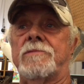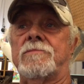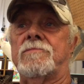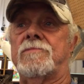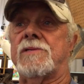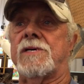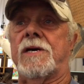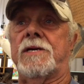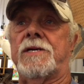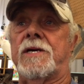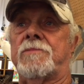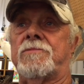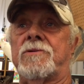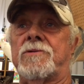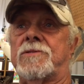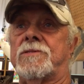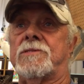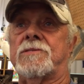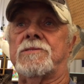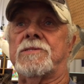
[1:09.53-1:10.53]

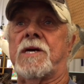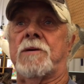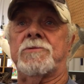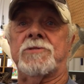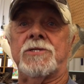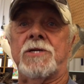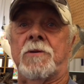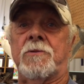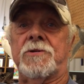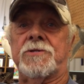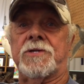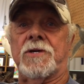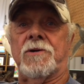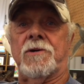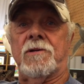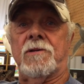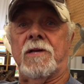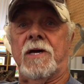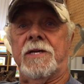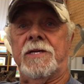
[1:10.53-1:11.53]
I was never
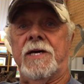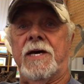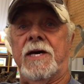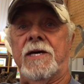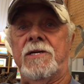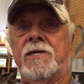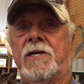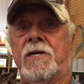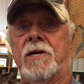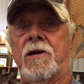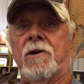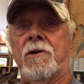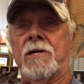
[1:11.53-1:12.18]
taught like that, you know.